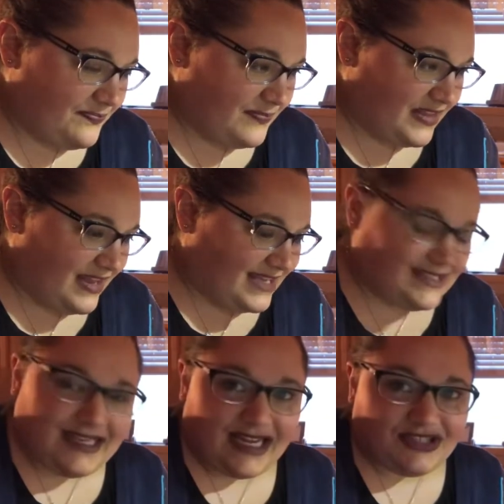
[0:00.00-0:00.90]

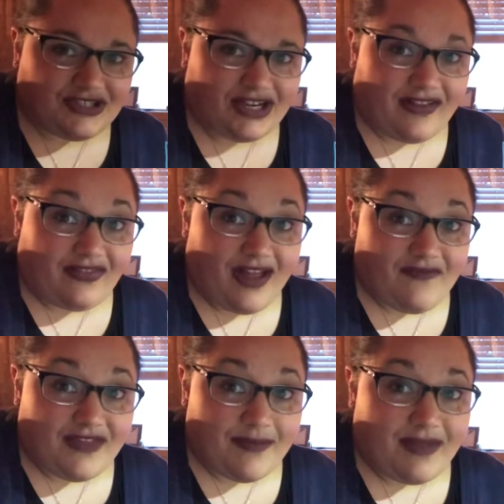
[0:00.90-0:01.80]
nice texture. I
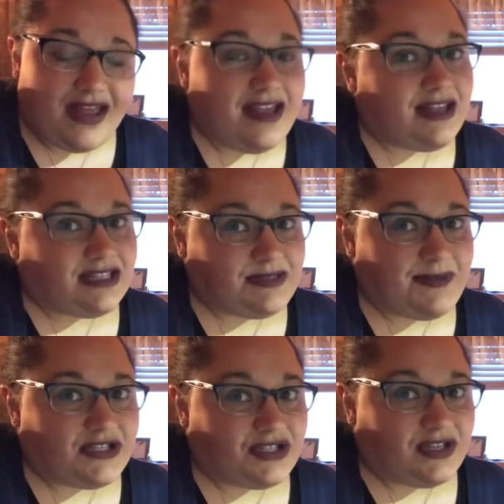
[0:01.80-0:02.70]
love them,
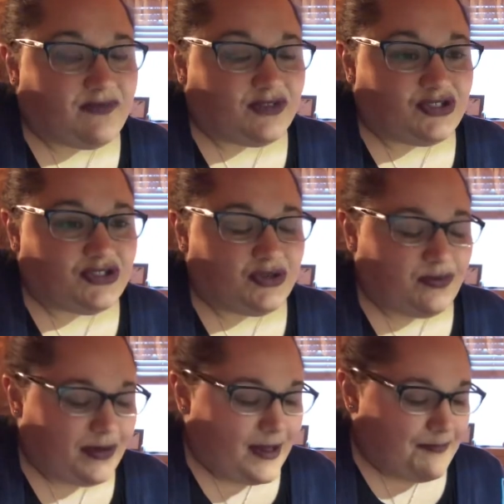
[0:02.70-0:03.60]
especially for
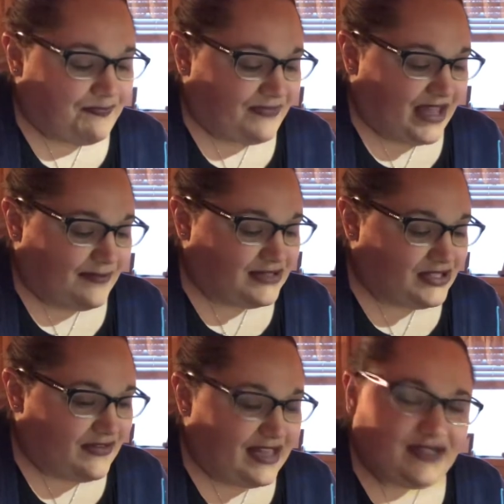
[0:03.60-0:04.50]
soup.
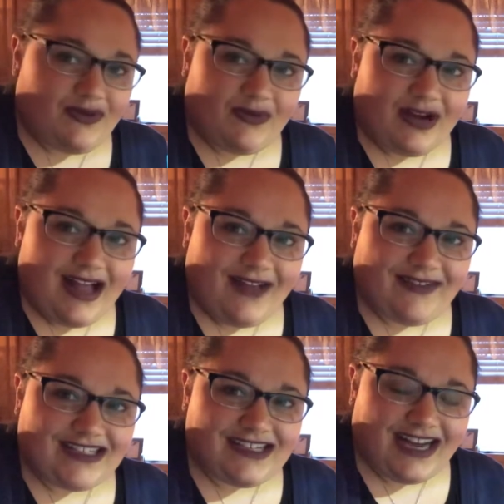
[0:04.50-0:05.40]
So that's what we're
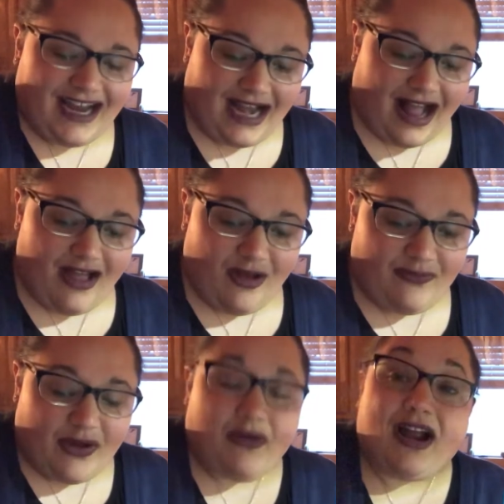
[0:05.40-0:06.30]
having tonight. I
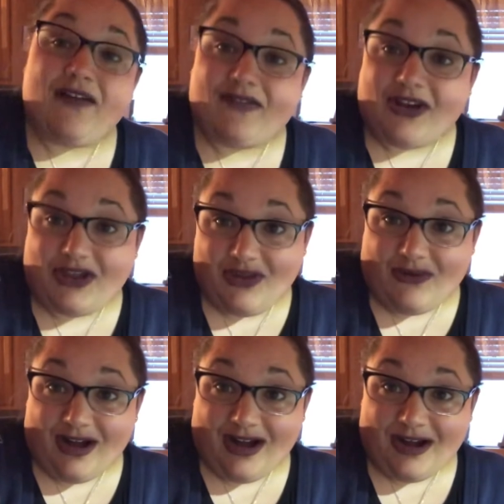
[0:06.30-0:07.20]
hope that wherever you
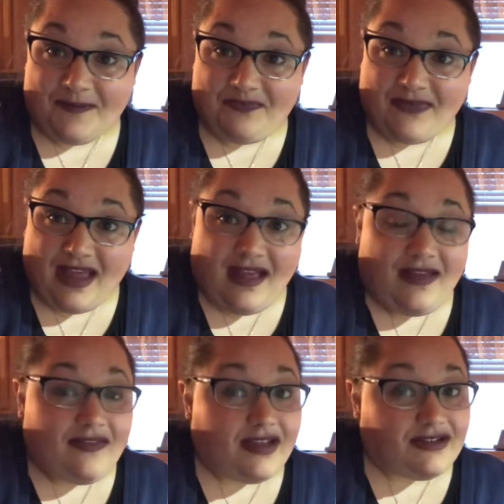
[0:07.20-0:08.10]
are,
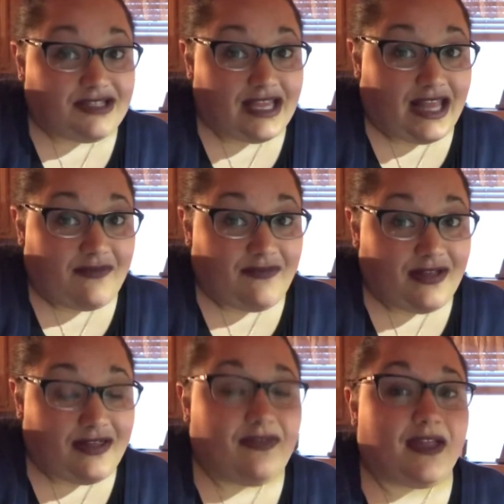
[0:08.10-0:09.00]
that you're safe,
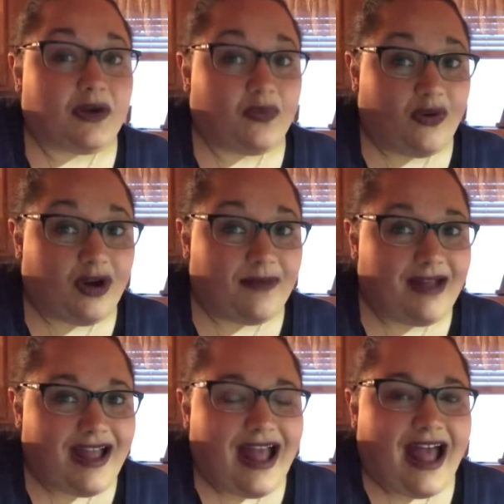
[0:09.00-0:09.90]
that you're
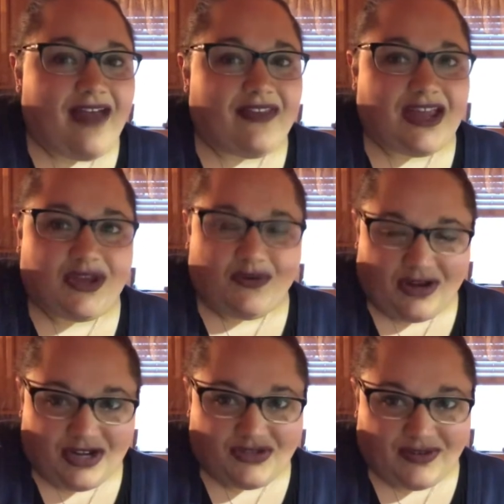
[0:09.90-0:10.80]
warm, and that you
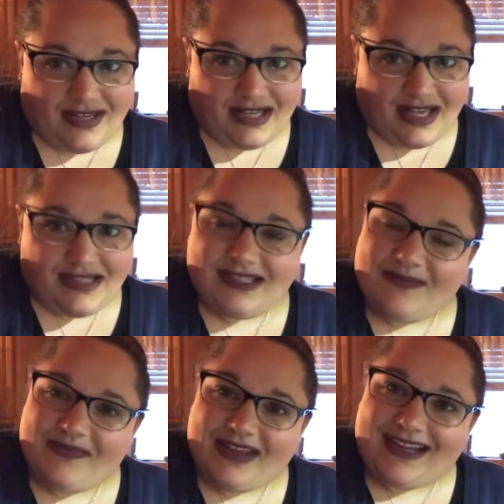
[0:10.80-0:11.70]
are enjoying
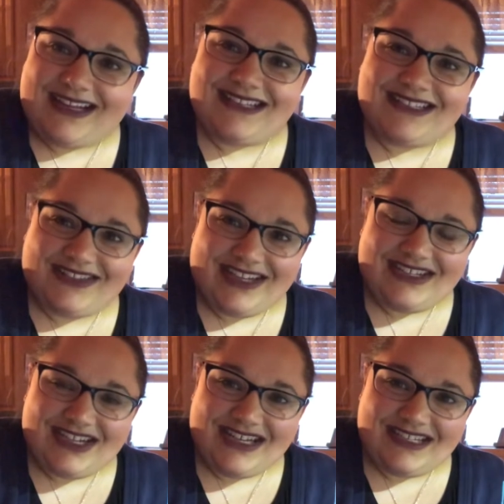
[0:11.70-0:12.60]
something
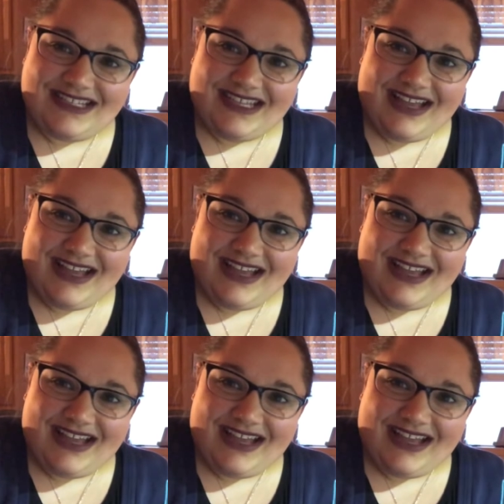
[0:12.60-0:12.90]
delicious.